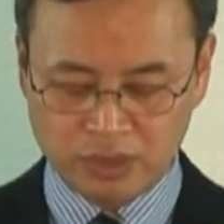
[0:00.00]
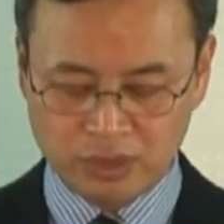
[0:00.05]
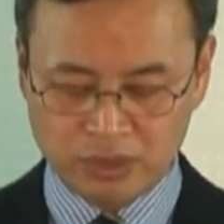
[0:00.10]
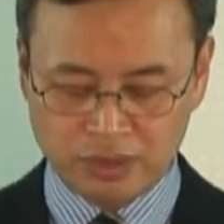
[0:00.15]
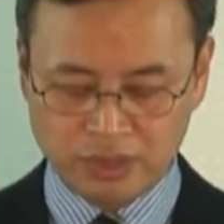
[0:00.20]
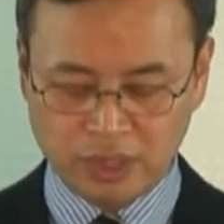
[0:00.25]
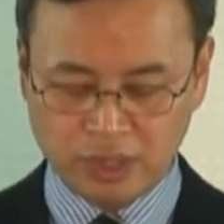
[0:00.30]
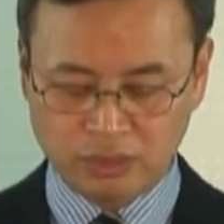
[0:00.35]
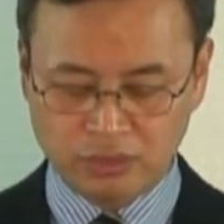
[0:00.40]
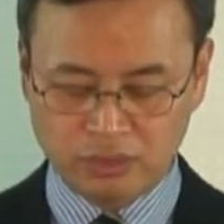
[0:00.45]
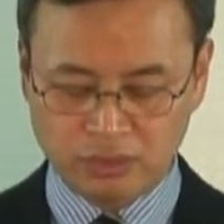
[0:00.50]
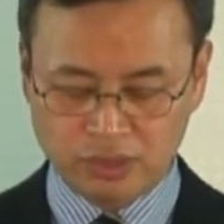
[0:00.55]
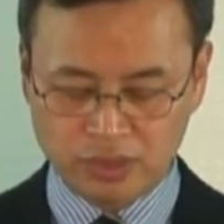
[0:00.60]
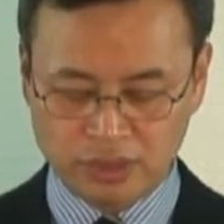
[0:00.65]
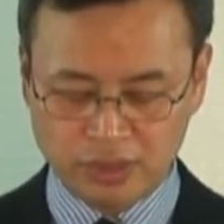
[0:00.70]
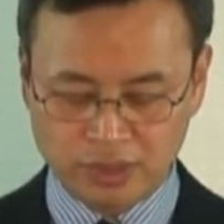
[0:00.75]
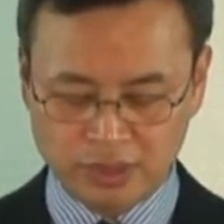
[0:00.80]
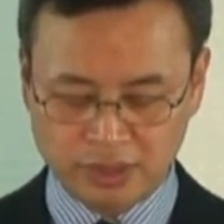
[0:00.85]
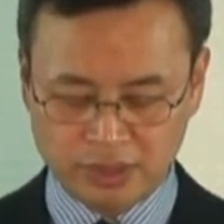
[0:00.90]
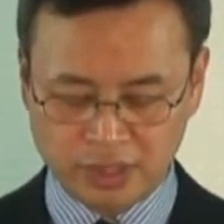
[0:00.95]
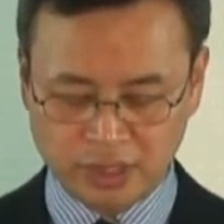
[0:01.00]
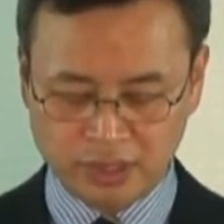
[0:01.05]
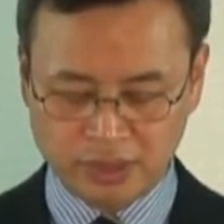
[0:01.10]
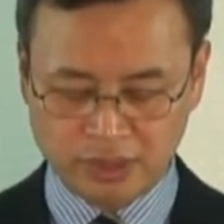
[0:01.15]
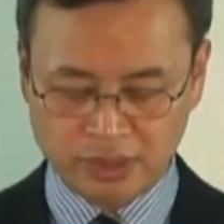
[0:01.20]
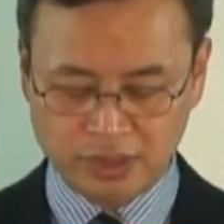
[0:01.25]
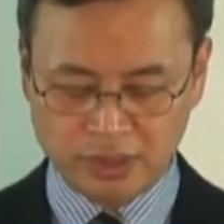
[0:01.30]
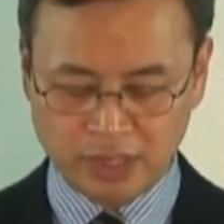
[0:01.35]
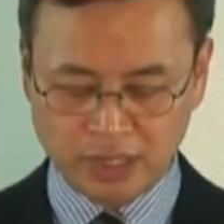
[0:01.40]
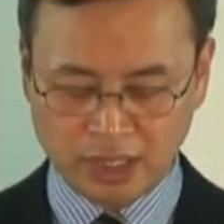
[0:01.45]
This is
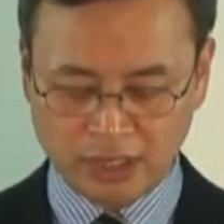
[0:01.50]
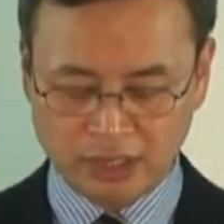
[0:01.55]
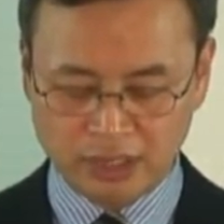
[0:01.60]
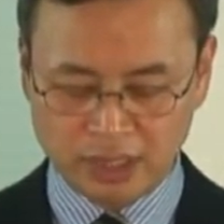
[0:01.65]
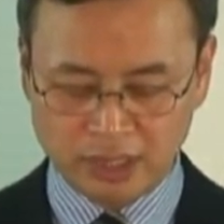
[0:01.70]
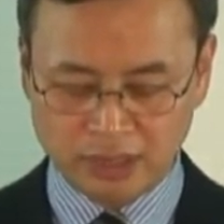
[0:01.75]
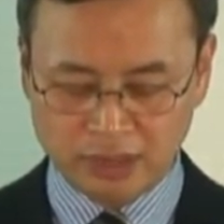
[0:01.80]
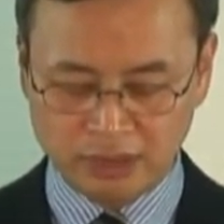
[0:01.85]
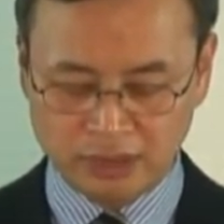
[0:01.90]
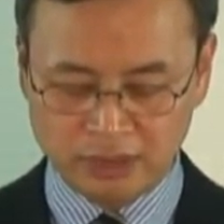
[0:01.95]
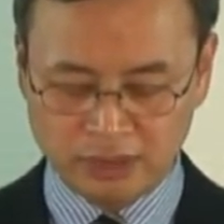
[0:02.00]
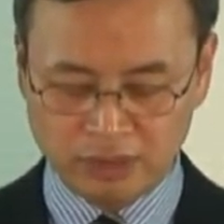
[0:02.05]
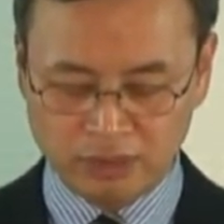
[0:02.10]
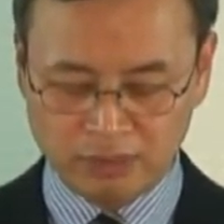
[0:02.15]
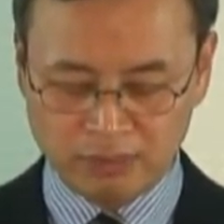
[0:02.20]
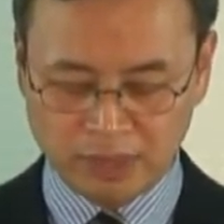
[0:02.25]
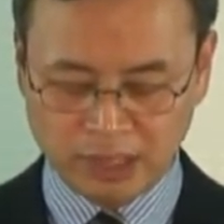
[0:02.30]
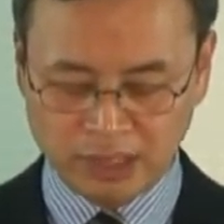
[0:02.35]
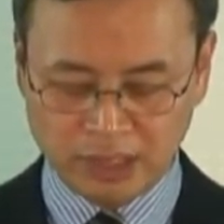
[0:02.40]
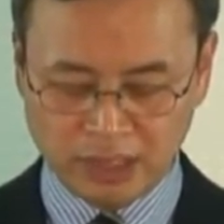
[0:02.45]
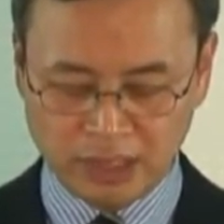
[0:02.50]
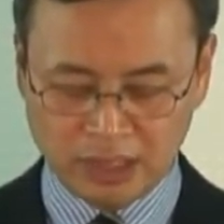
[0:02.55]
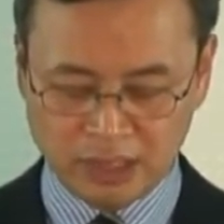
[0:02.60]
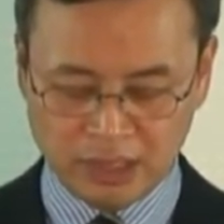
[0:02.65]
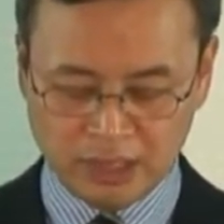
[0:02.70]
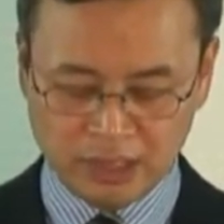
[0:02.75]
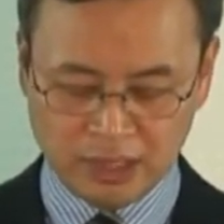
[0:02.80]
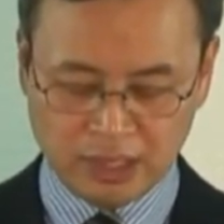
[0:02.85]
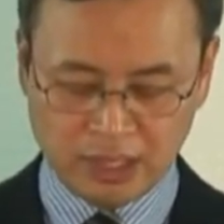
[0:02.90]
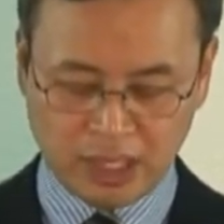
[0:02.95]
the spirit
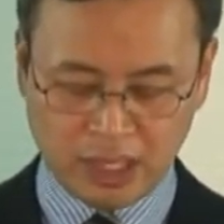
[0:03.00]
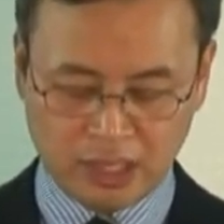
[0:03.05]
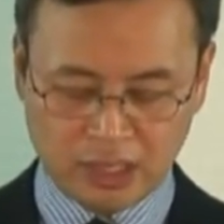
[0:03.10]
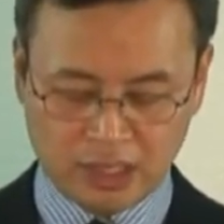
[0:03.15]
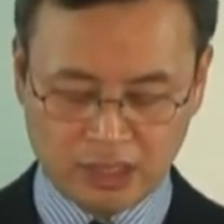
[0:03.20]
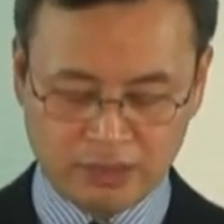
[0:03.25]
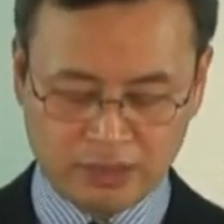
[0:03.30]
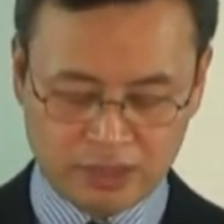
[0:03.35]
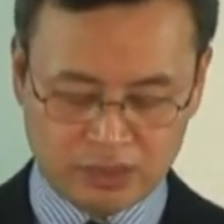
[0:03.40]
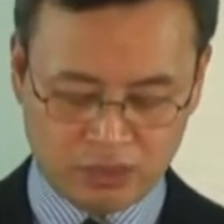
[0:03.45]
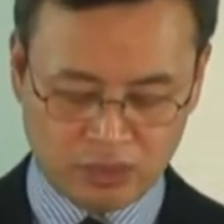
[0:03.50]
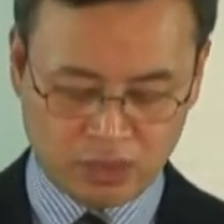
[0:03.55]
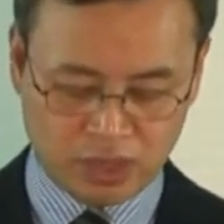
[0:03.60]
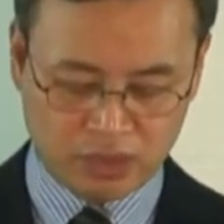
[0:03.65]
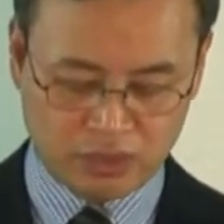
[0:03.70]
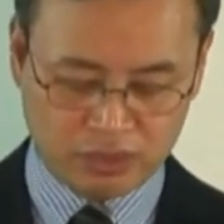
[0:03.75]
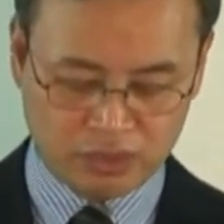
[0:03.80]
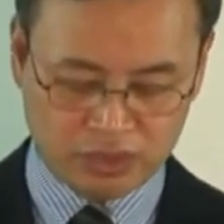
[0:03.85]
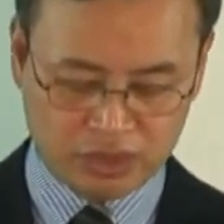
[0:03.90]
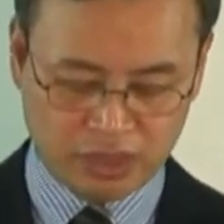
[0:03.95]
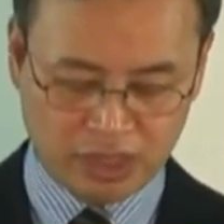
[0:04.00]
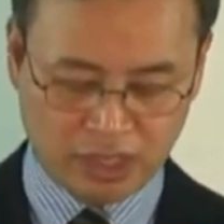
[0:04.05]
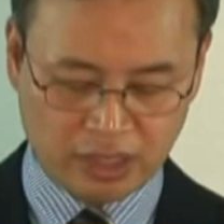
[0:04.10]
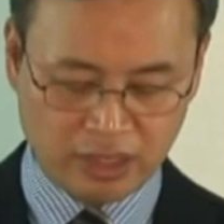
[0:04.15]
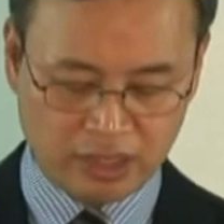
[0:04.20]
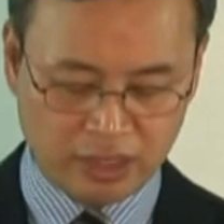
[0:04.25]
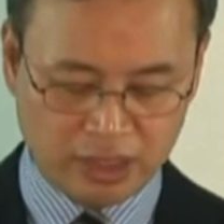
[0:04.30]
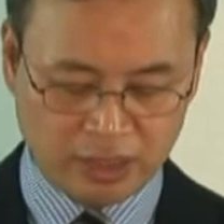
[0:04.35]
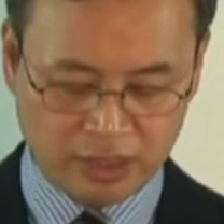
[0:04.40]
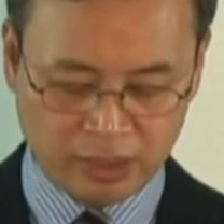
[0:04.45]
of the
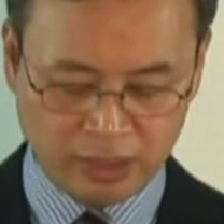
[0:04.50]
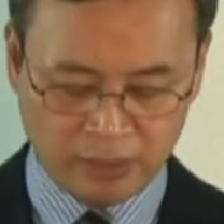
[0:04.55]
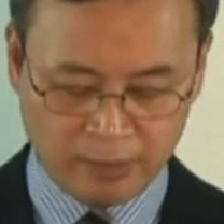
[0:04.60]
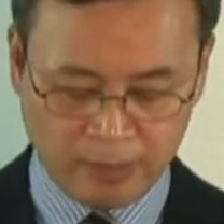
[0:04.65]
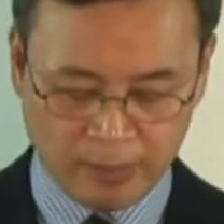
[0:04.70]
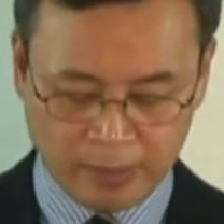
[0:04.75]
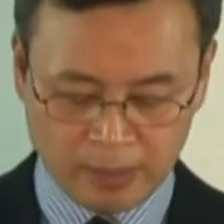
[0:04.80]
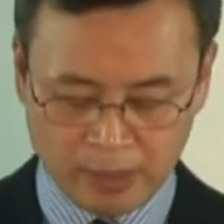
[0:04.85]
Antichrist,